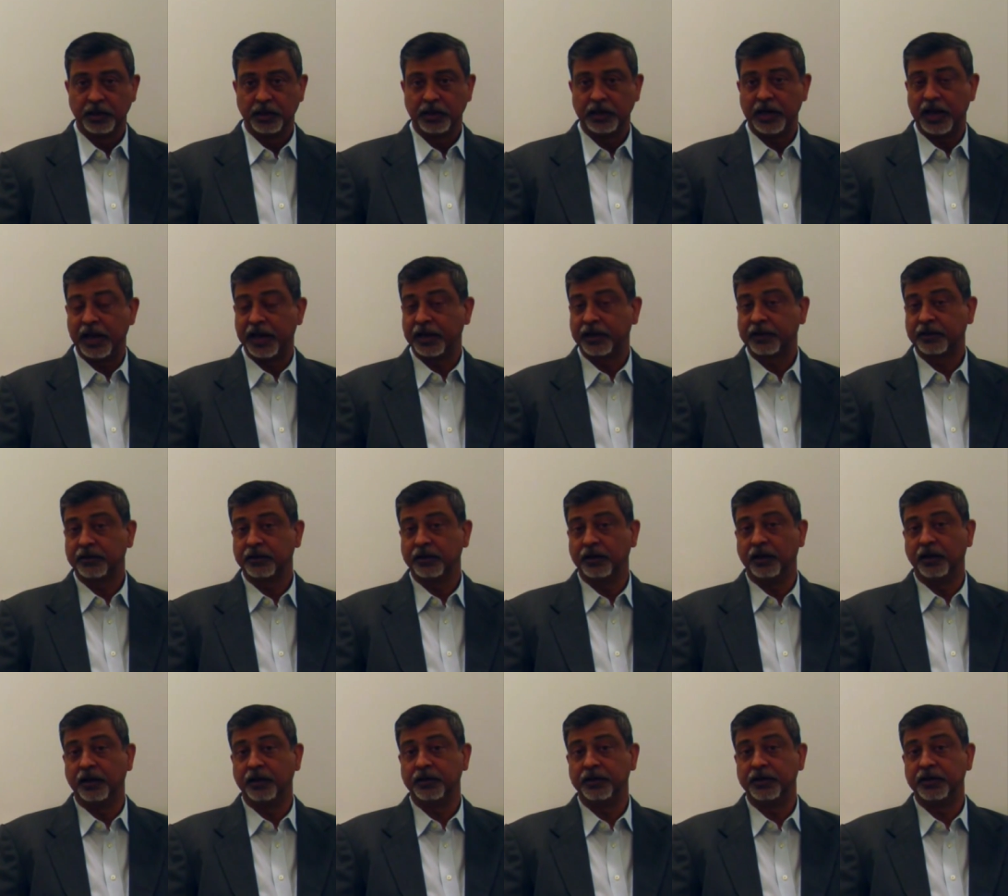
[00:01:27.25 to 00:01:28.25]
like
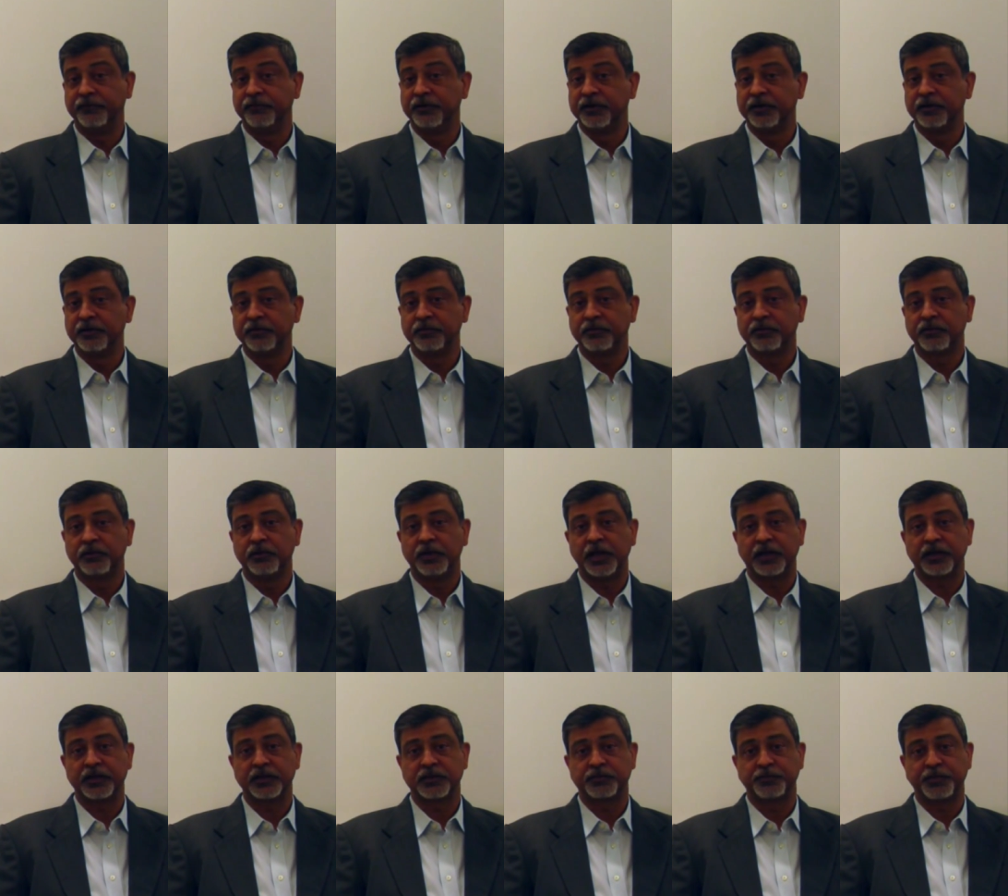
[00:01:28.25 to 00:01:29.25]
dividends
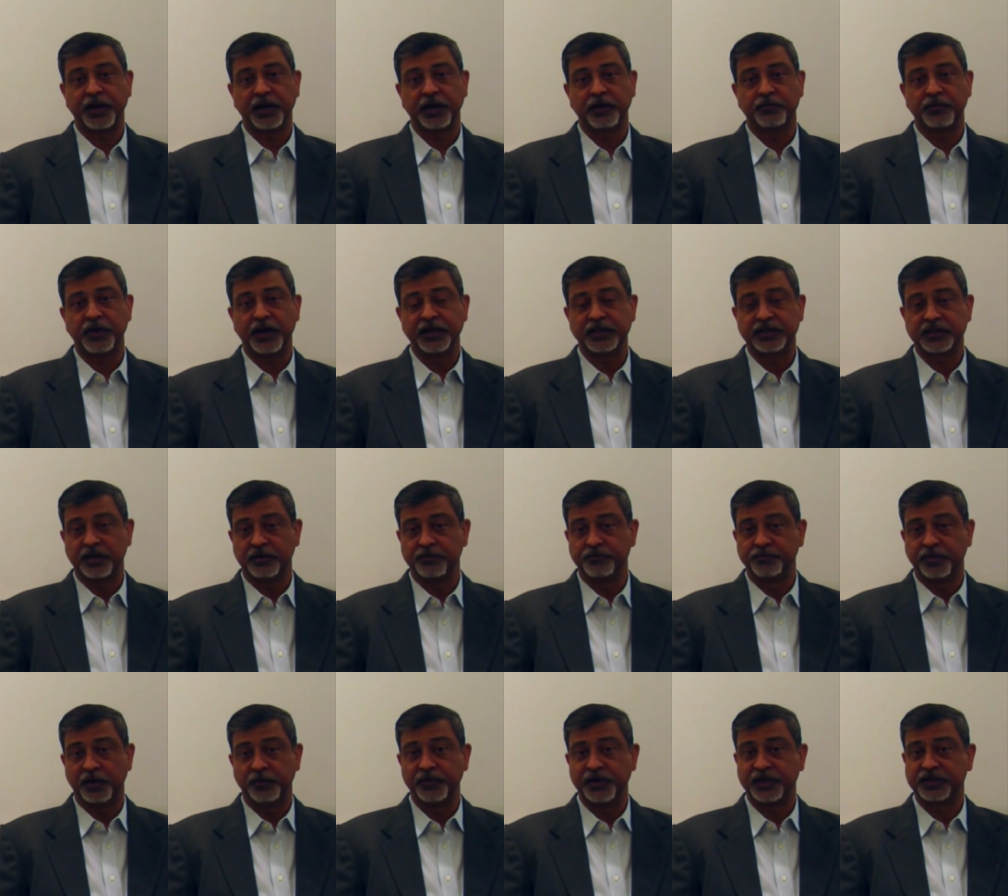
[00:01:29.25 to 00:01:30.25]
that is paid by
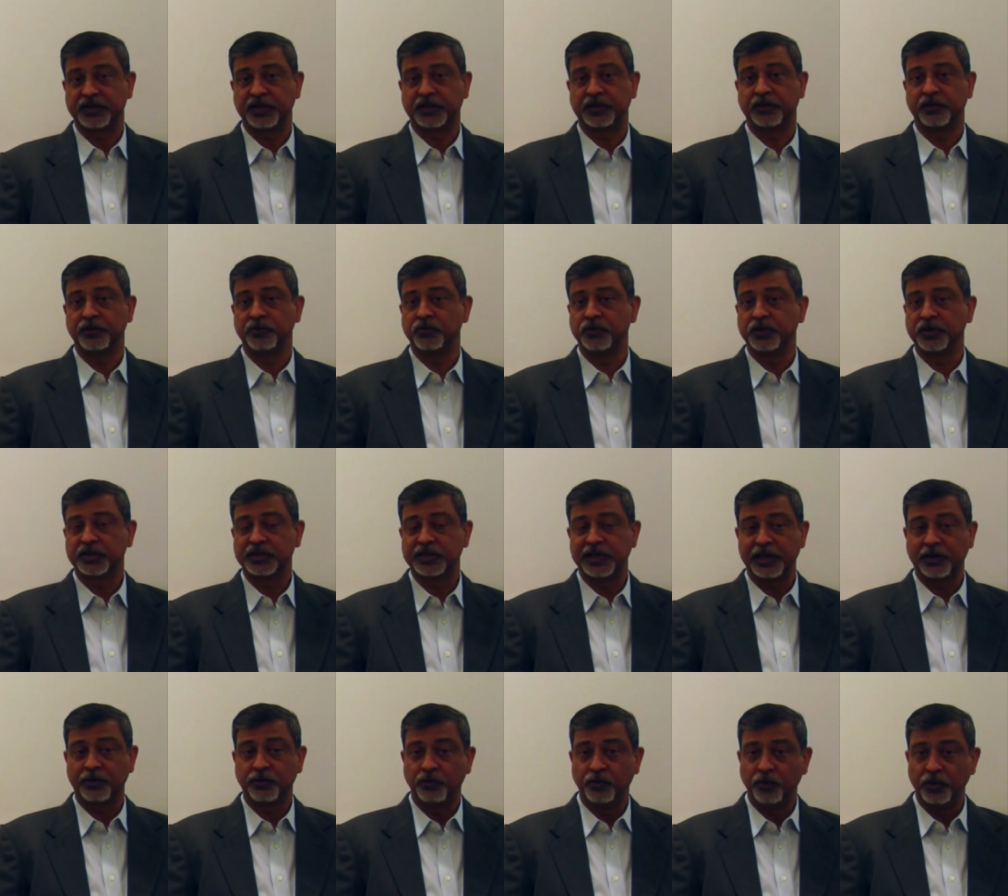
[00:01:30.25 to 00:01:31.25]
some public sector units
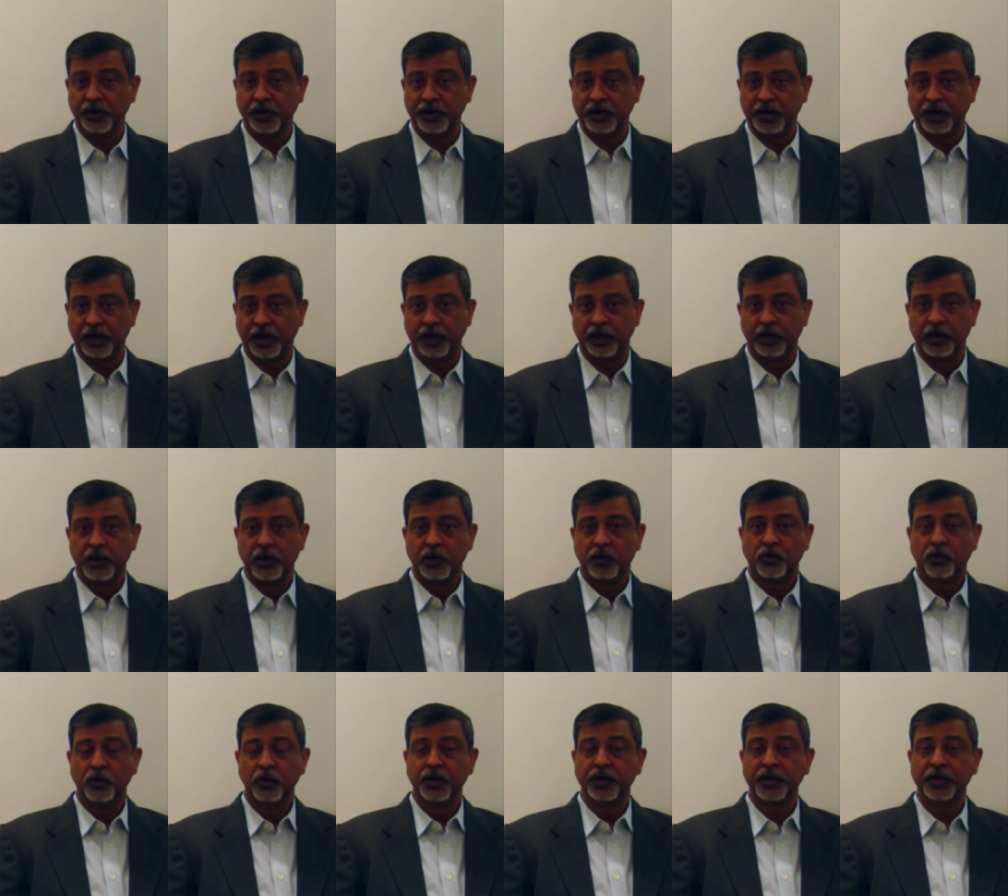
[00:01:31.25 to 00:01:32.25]
like Coal India.
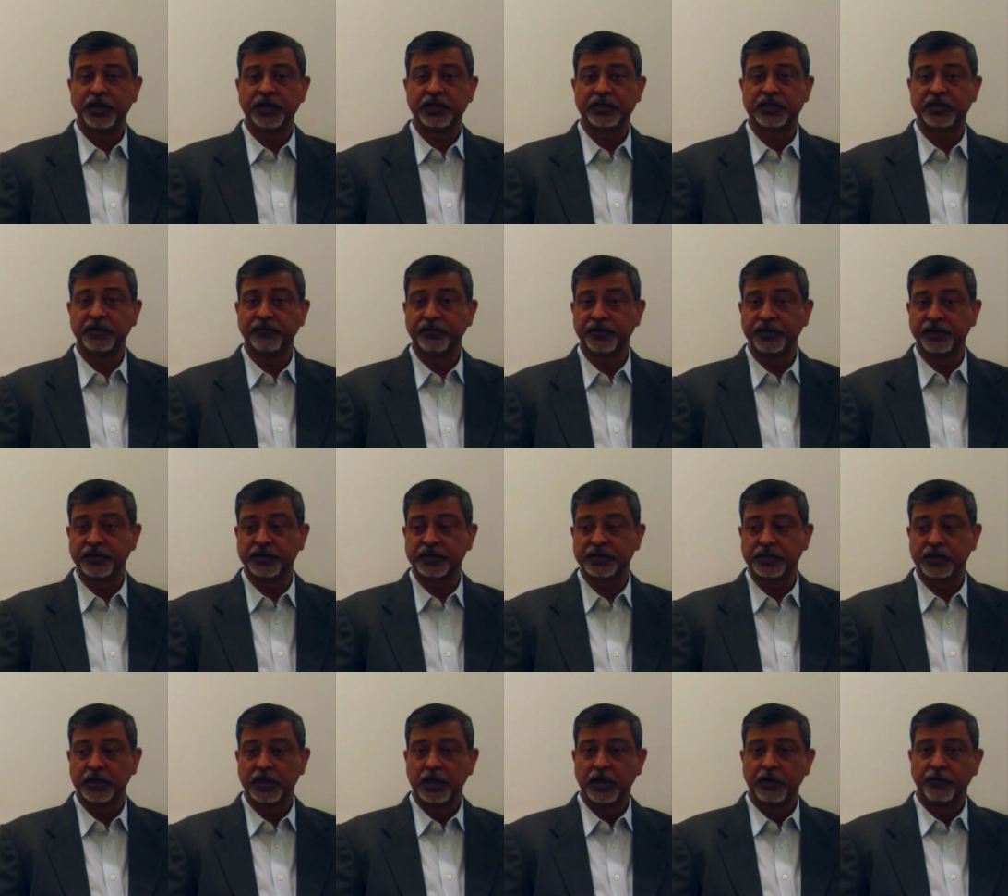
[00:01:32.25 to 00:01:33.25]
Coal India's dividends
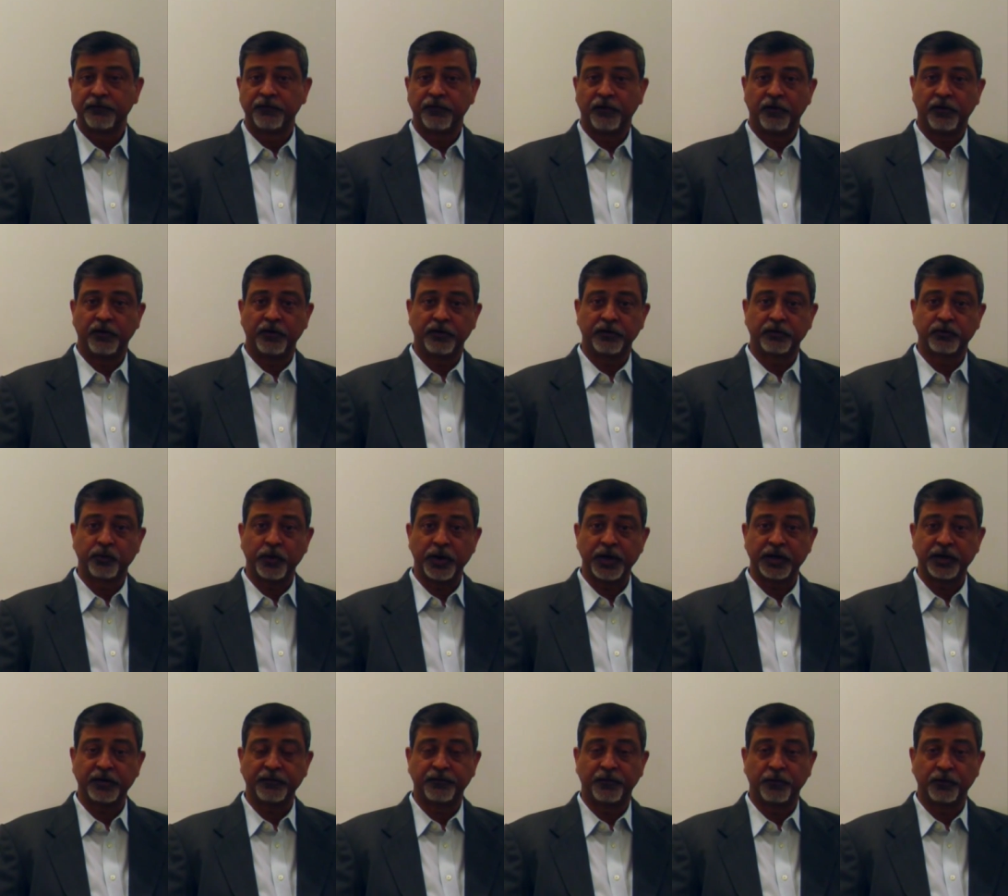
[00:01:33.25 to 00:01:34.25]
for
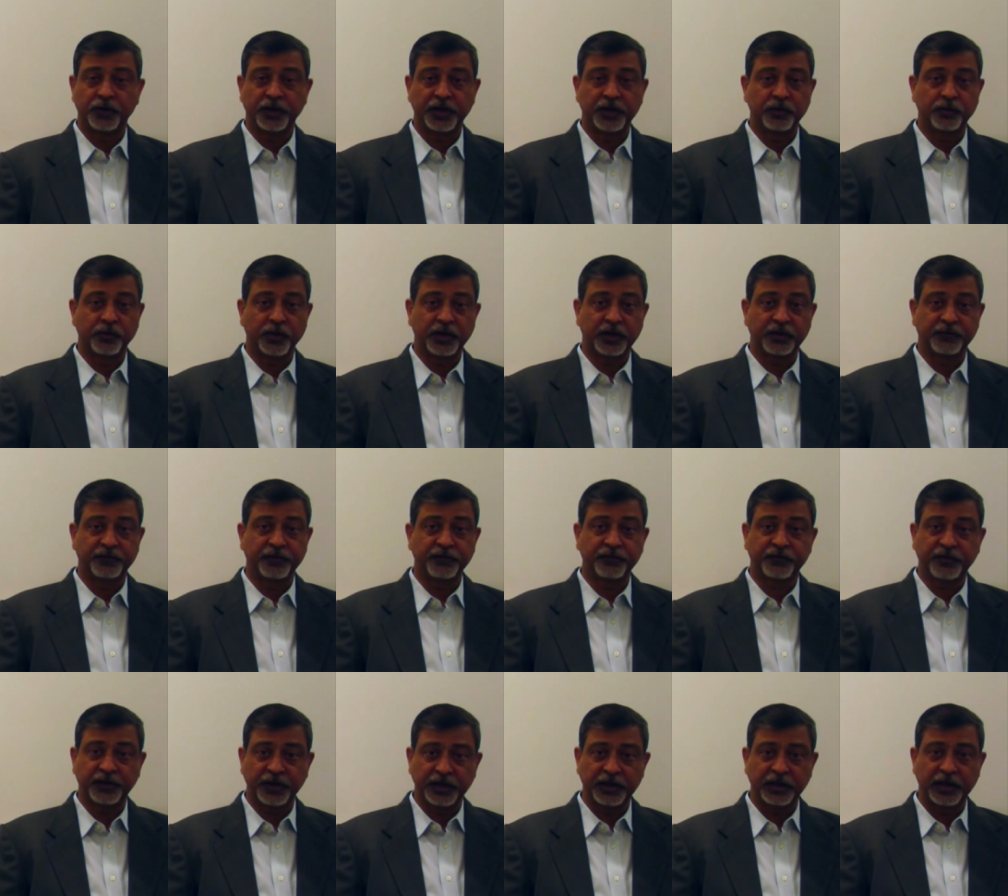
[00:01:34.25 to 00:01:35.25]

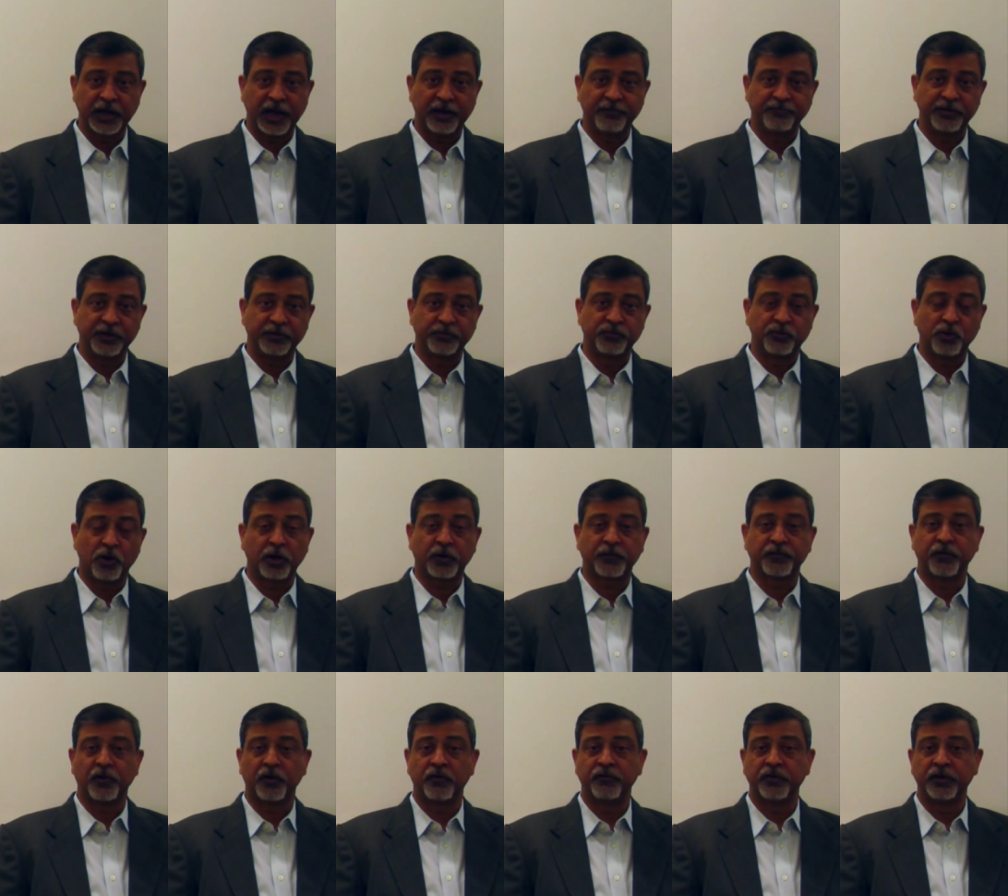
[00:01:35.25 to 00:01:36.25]
2014-2015 have been
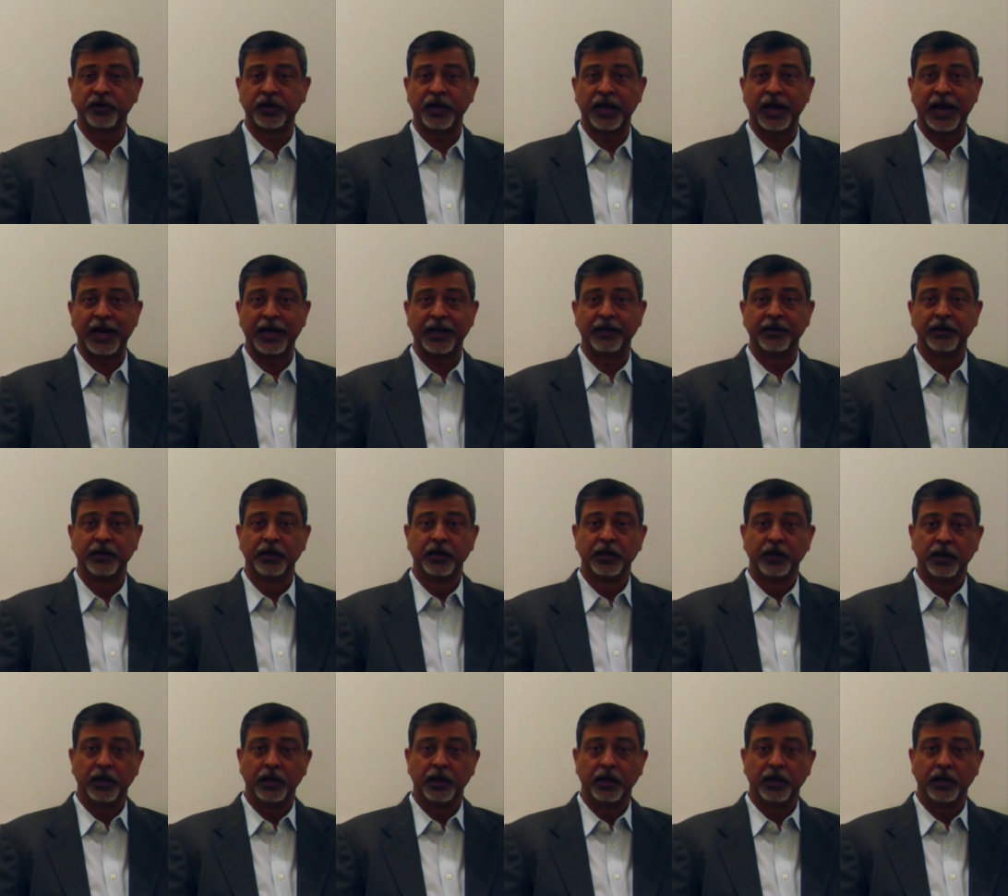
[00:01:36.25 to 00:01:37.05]
brought forward and